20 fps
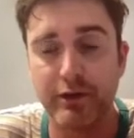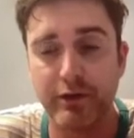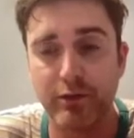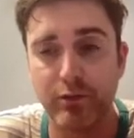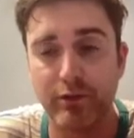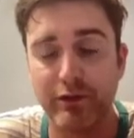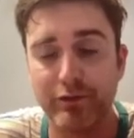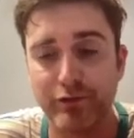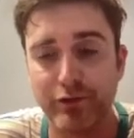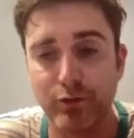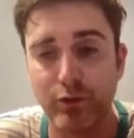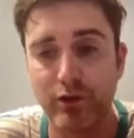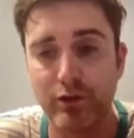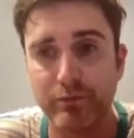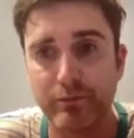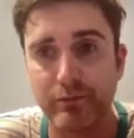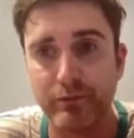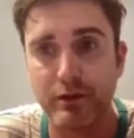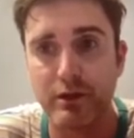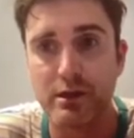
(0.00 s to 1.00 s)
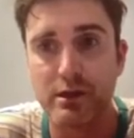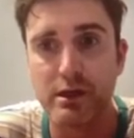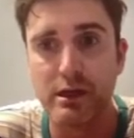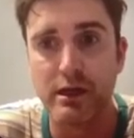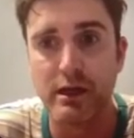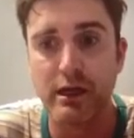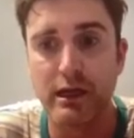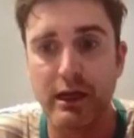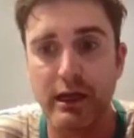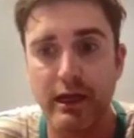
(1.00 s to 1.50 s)
wherever you want.
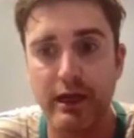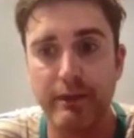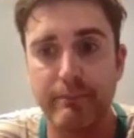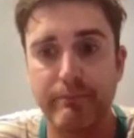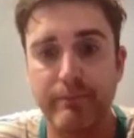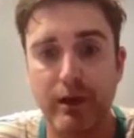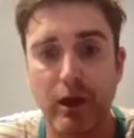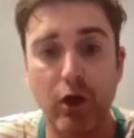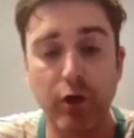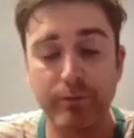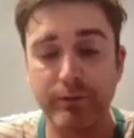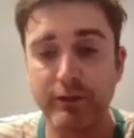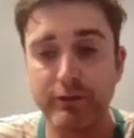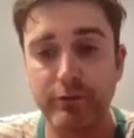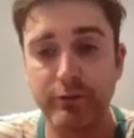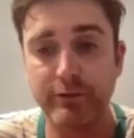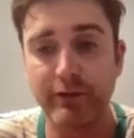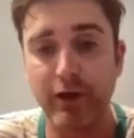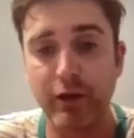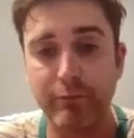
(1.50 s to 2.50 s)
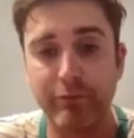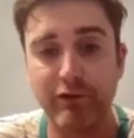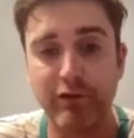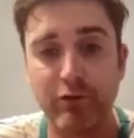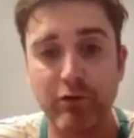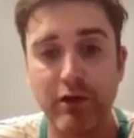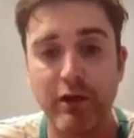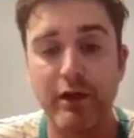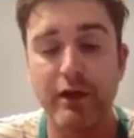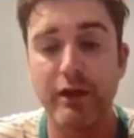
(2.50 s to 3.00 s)
I hope this was
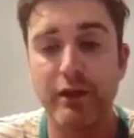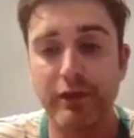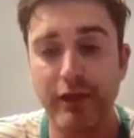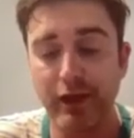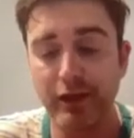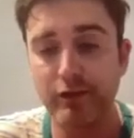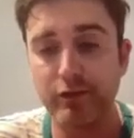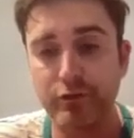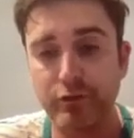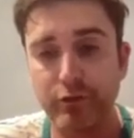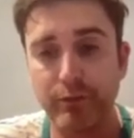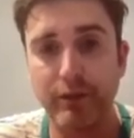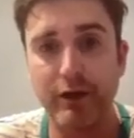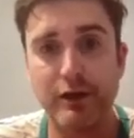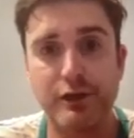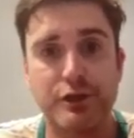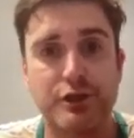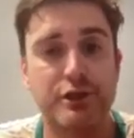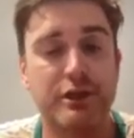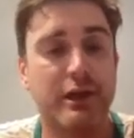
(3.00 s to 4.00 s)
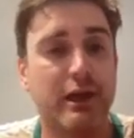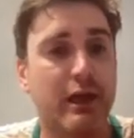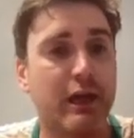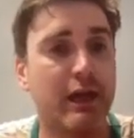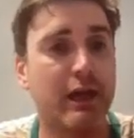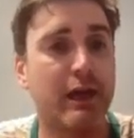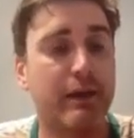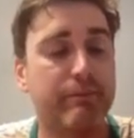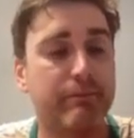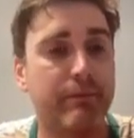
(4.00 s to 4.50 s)
helpful. Thank you so much.
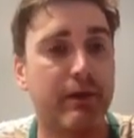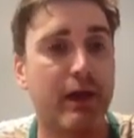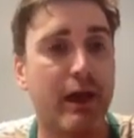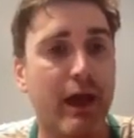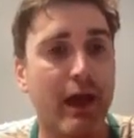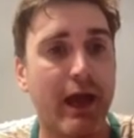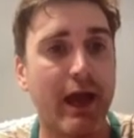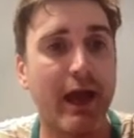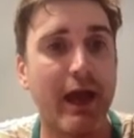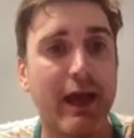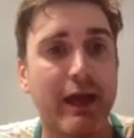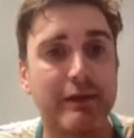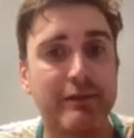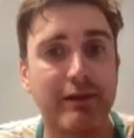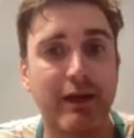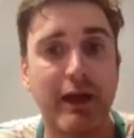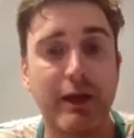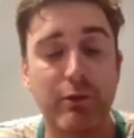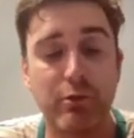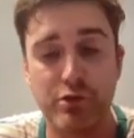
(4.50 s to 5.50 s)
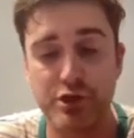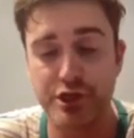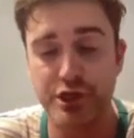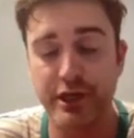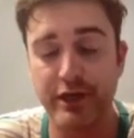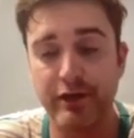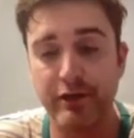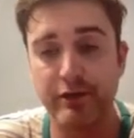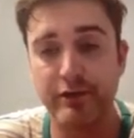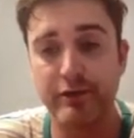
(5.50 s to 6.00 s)
And I will
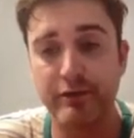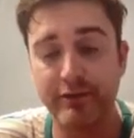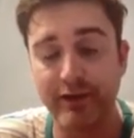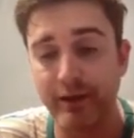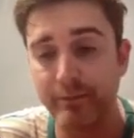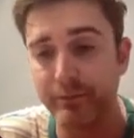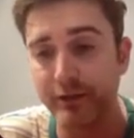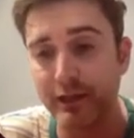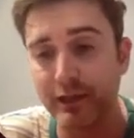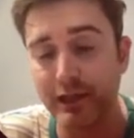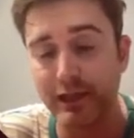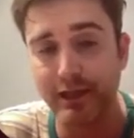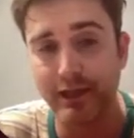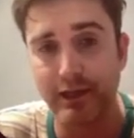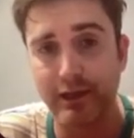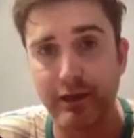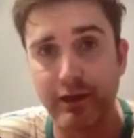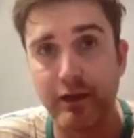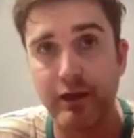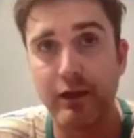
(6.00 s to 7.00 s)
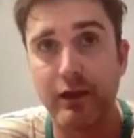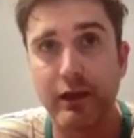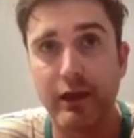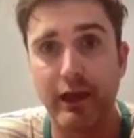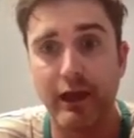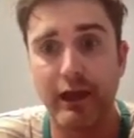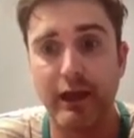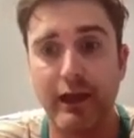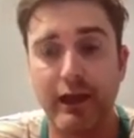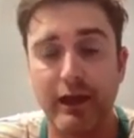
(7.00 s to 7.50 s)
share the template link,
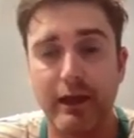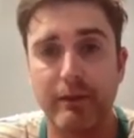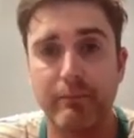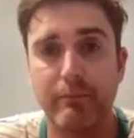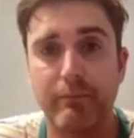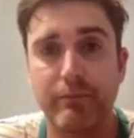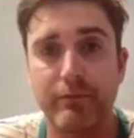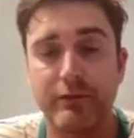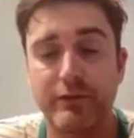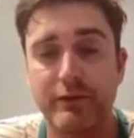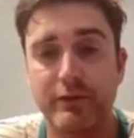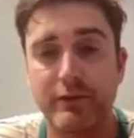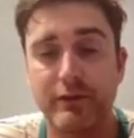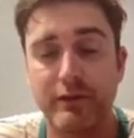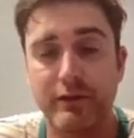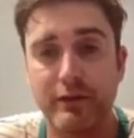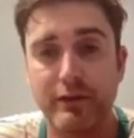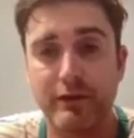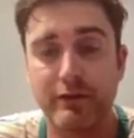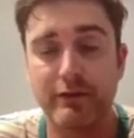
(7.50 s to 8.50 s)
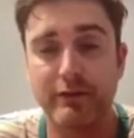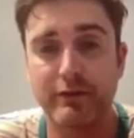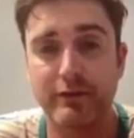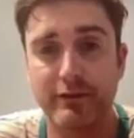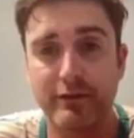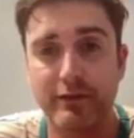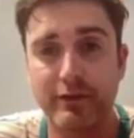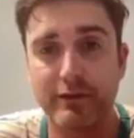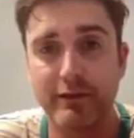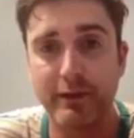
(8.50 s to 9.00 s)
the
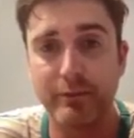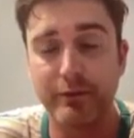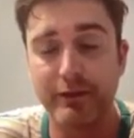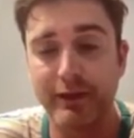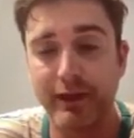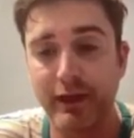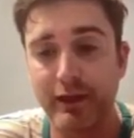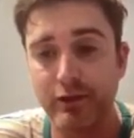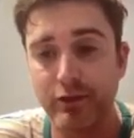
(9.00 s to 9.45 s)
template that I